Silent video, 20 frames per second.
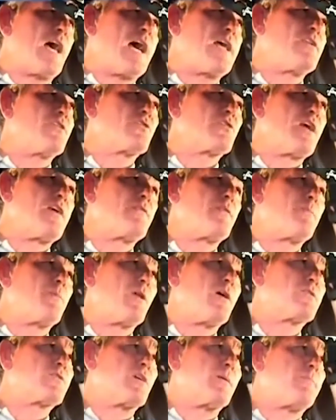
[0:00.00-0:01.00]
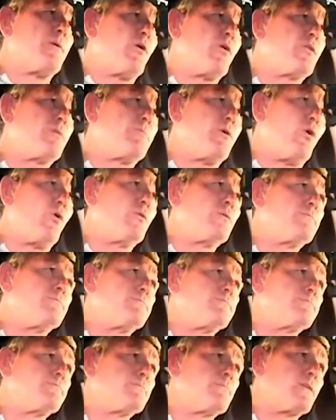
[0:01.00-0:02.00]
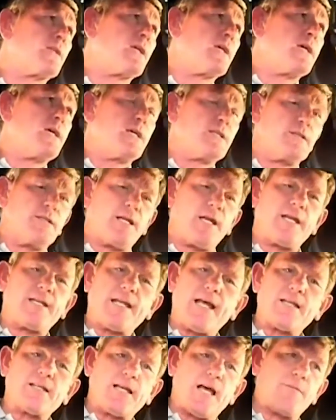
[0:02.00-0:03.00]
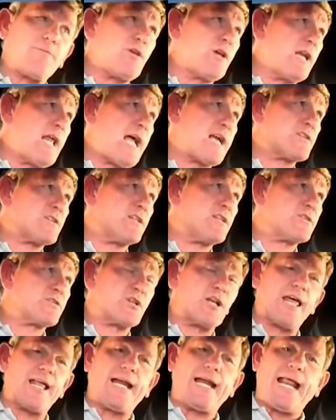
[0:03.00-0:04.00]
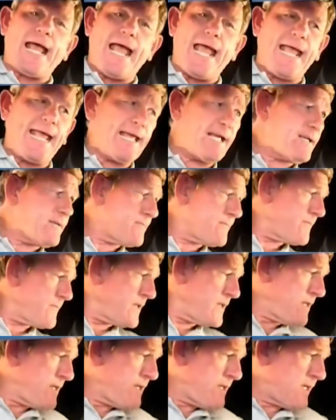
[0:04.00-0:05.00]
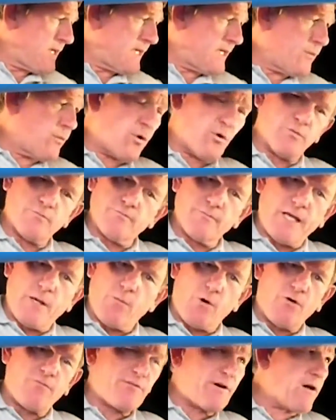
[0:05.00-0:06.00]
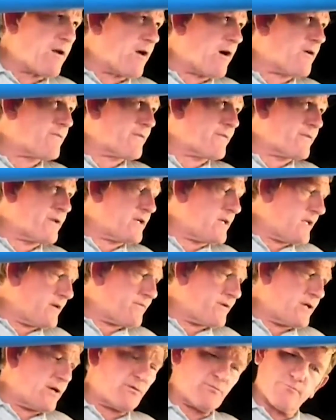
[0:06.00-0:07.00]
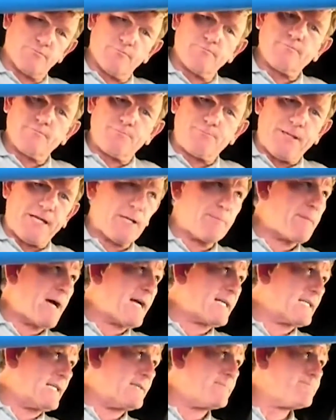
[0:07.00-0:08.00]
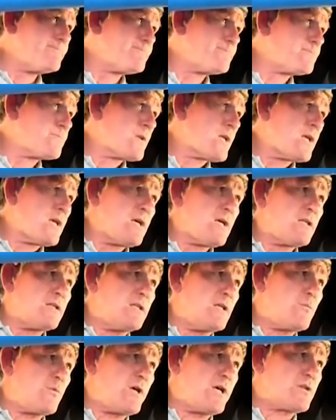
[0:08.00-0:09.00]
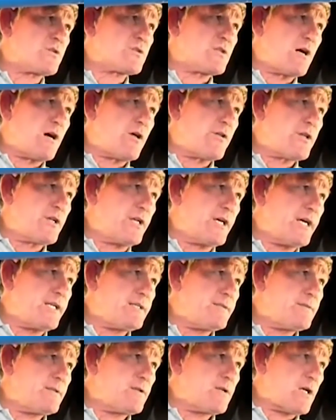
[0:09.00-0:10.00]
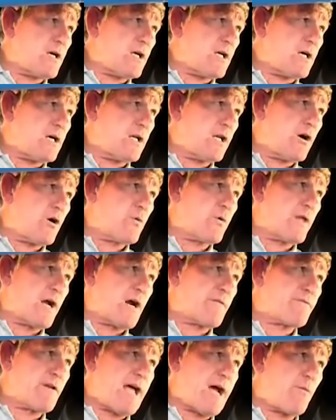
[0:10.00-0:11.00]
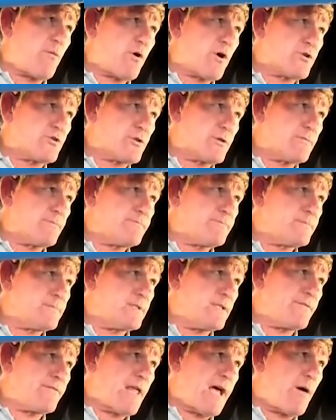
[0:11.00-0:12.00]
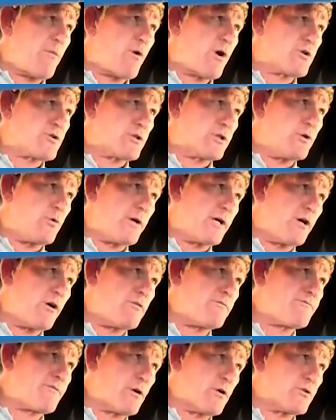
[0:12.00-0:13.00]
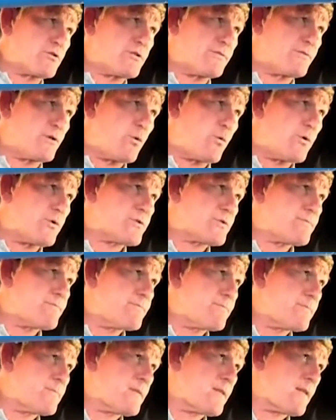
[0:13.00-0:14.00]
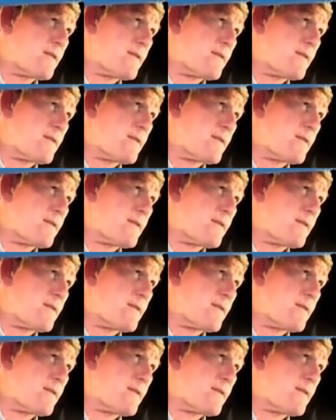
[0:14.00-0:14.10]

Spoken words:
Slide the Safety Plus up on the bolt. Then at that time you can actually just let it hang, and it won't fall off if you don't pick it back up. Then we install the nut along with our flat washer. The flat washer going on first, of course.